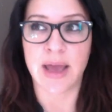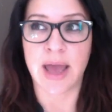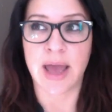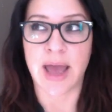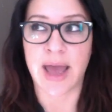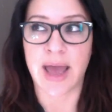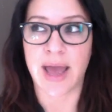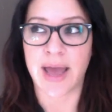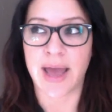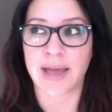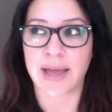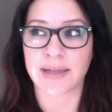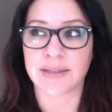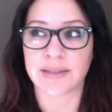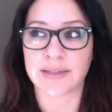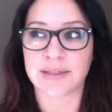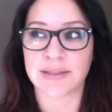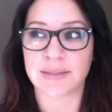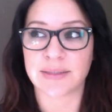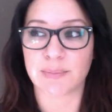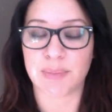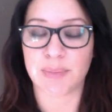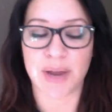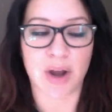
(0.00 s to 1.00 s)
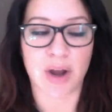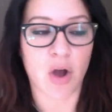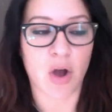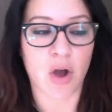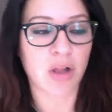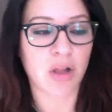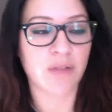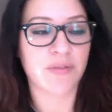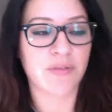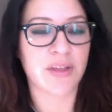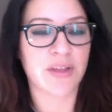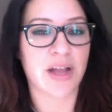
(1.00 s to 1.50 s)
And, but all
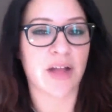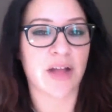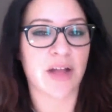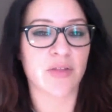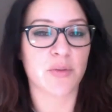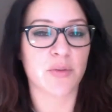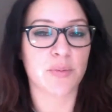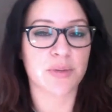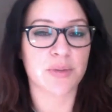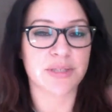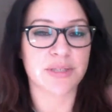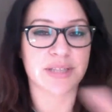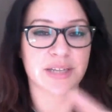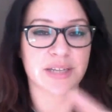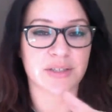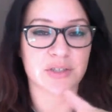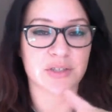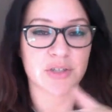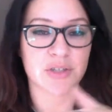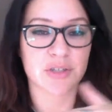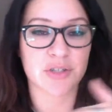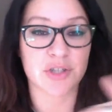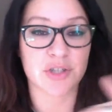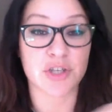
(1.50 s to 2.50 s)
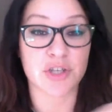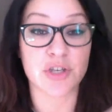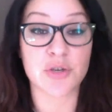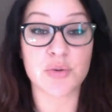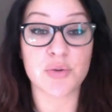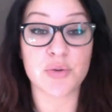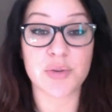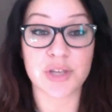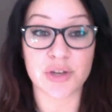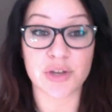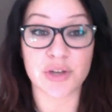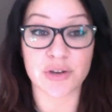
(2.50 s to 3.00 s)
of the other presenters, you
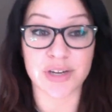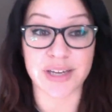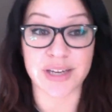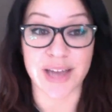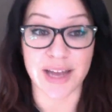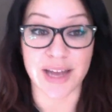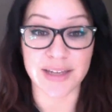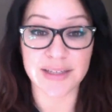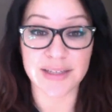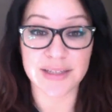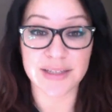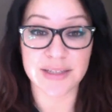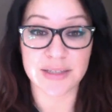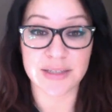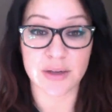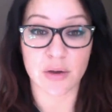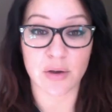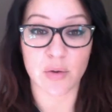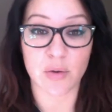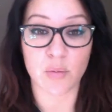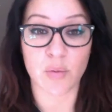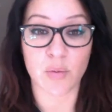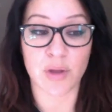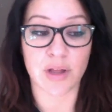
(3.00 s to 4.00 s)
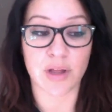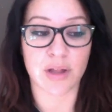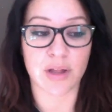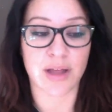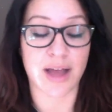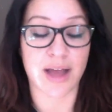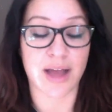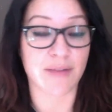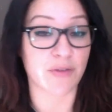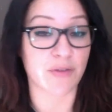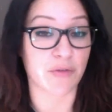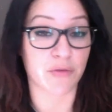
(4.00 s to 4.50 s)
and your guest will
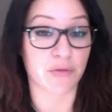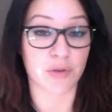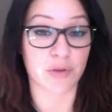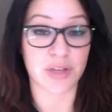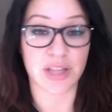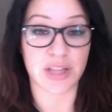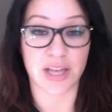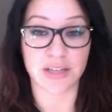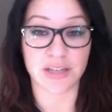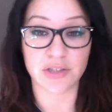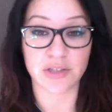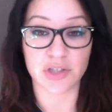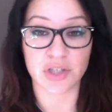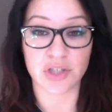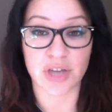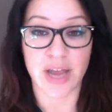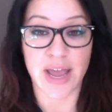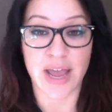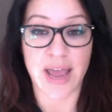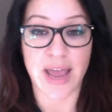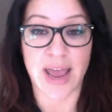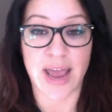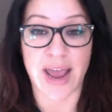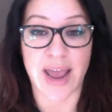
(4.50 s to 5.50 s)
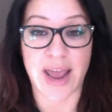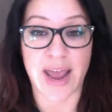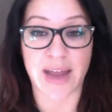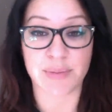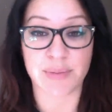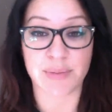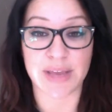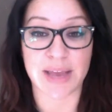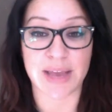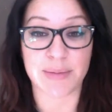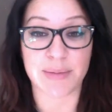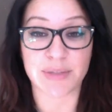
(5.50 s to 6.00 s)
have a free lunch and
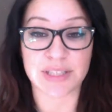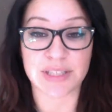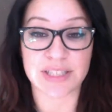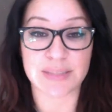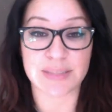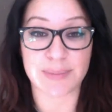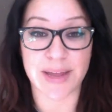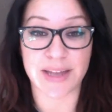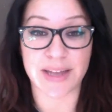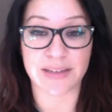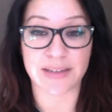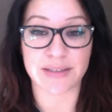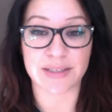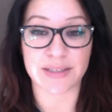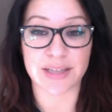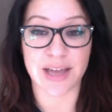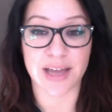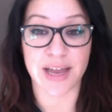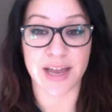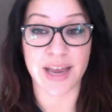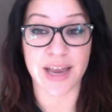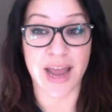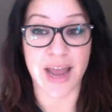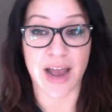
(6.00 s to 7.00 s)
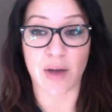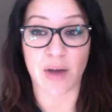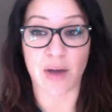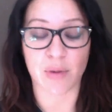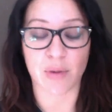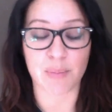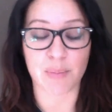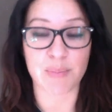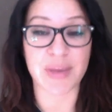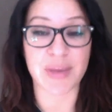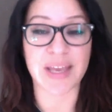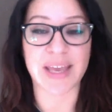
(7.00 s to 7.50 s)
be able to spend an
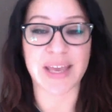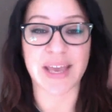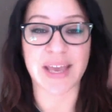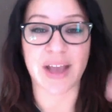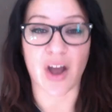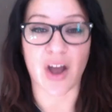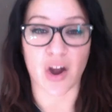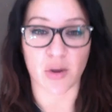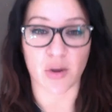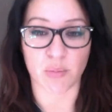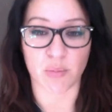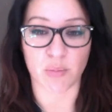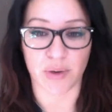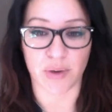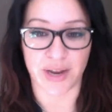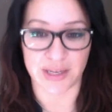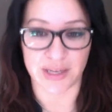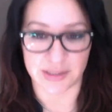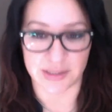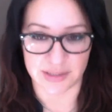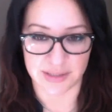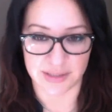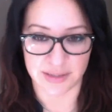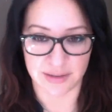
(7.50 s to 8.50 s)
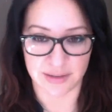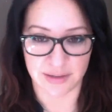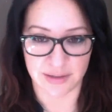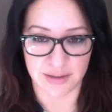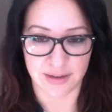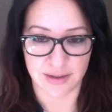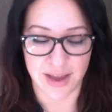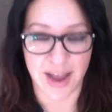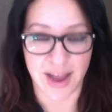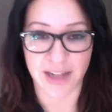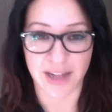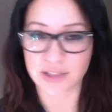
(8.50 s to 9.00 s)
hour picking our brains,
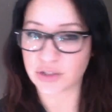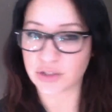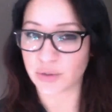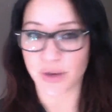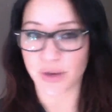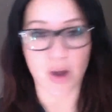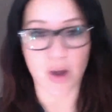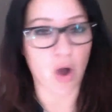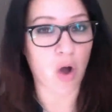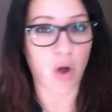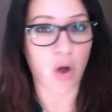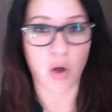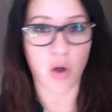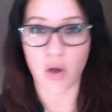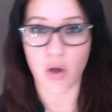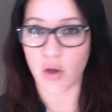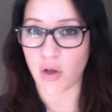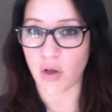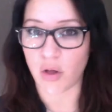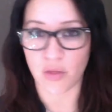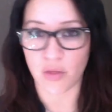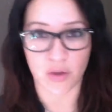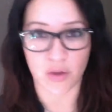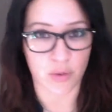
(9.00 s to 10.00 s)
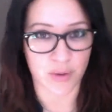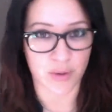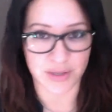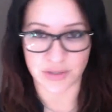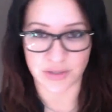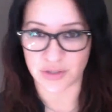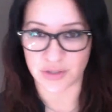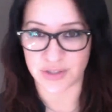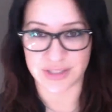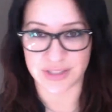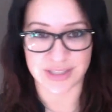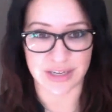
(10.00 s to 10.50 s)
answering all the
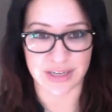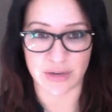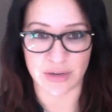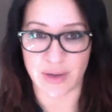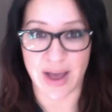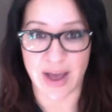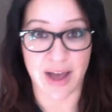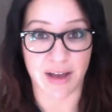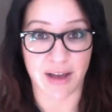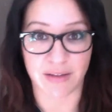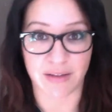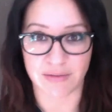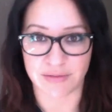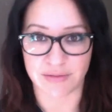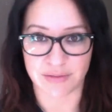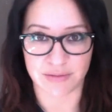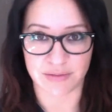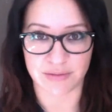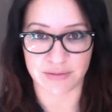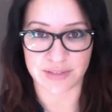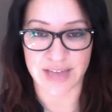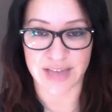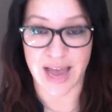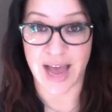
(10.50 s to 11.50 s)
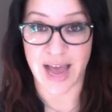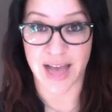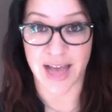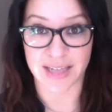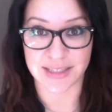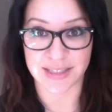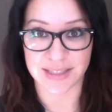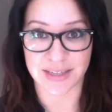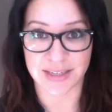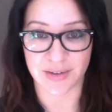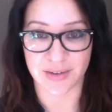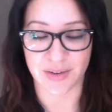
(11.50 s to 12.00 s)
questions that you have to
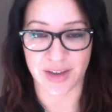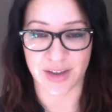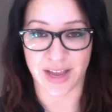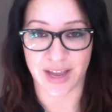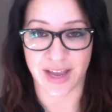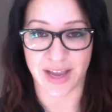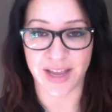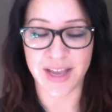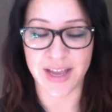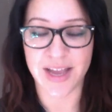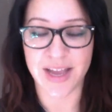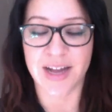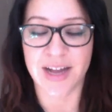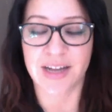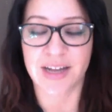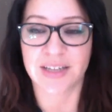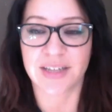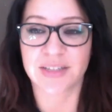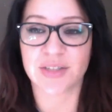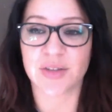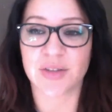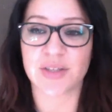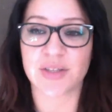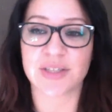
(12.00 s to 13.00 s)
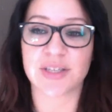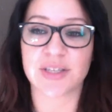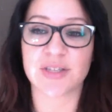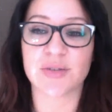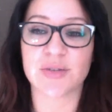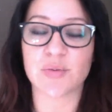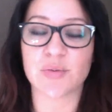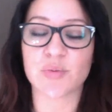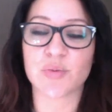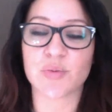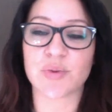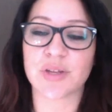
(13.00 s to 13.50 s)
ask. Okay. So this is
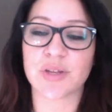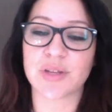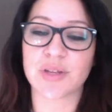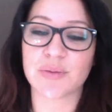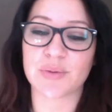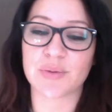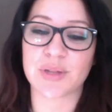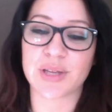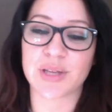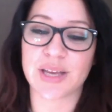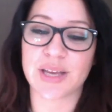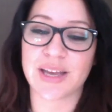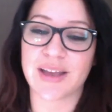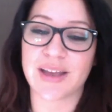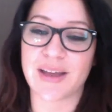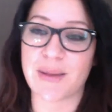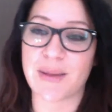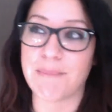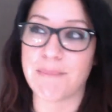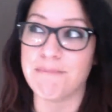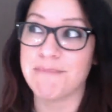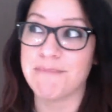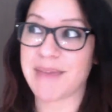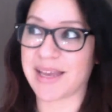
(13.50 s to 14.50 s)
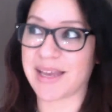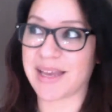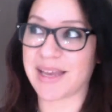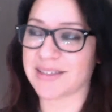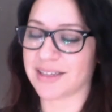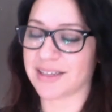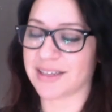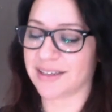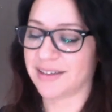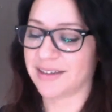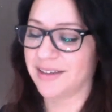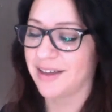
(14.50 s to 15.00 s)
really, really
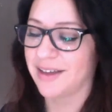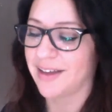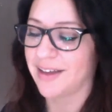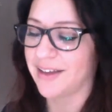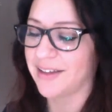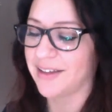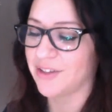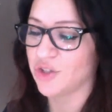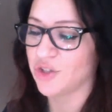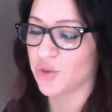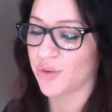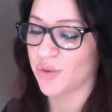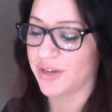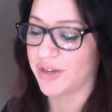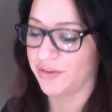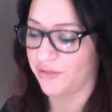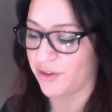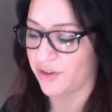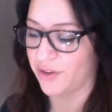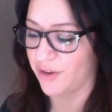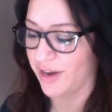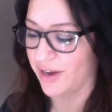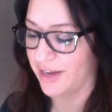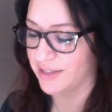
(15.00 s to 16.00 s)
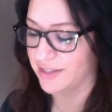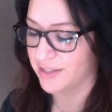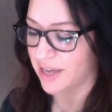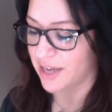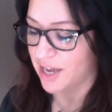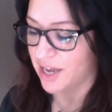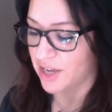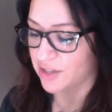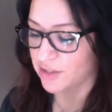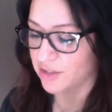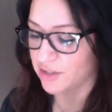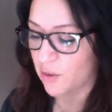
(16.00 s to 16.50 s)
amazing, a treat for you guys.
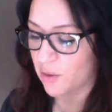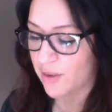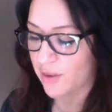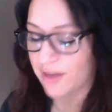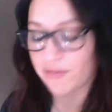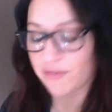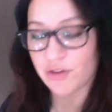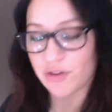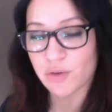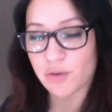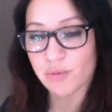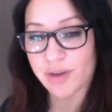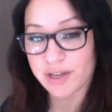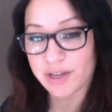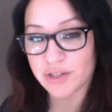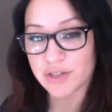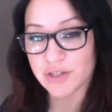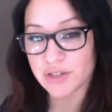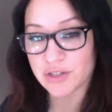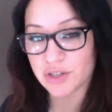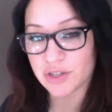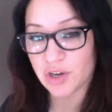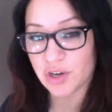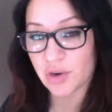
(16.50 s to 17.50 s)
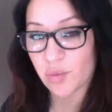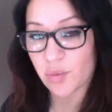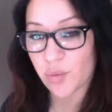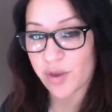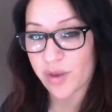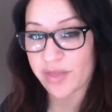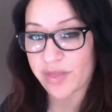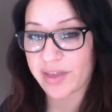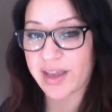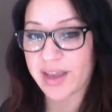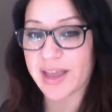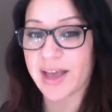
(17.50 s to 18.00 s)
So if you register
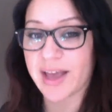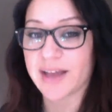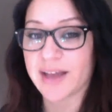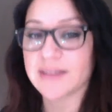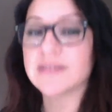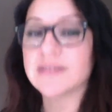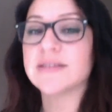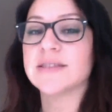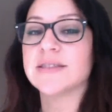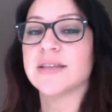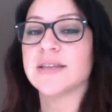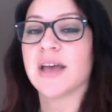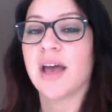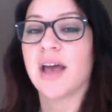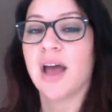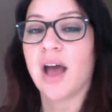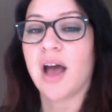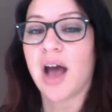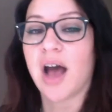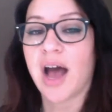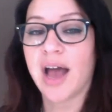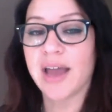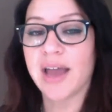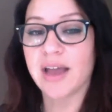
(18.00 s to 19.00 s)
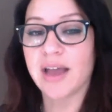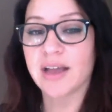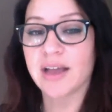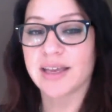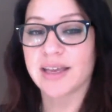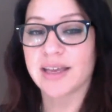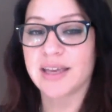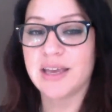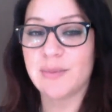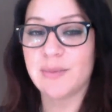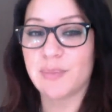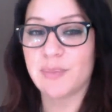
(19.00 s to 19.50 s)
with a guest, I
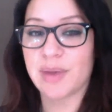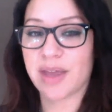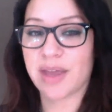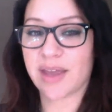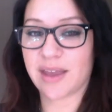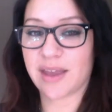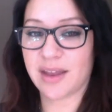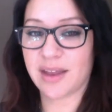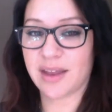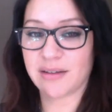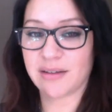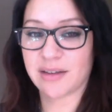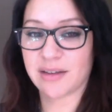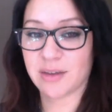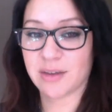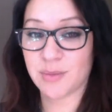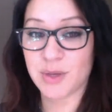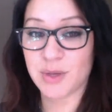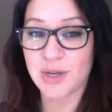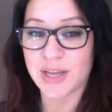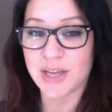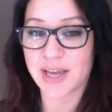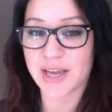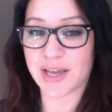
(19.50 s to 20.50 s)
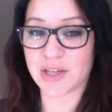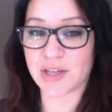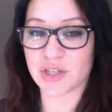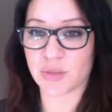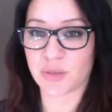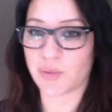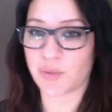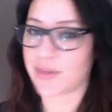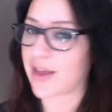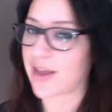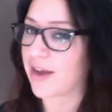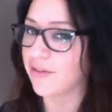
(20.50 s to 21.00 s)
keep in communication
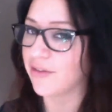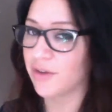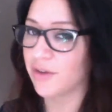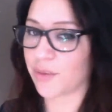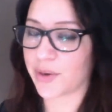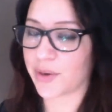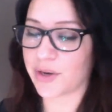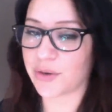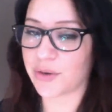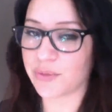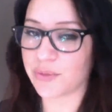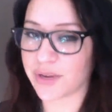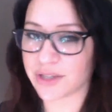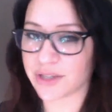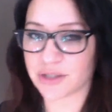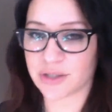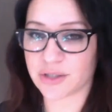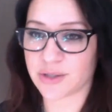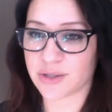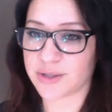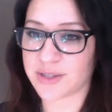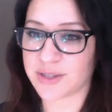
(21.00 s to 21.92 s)
with everyone who registers.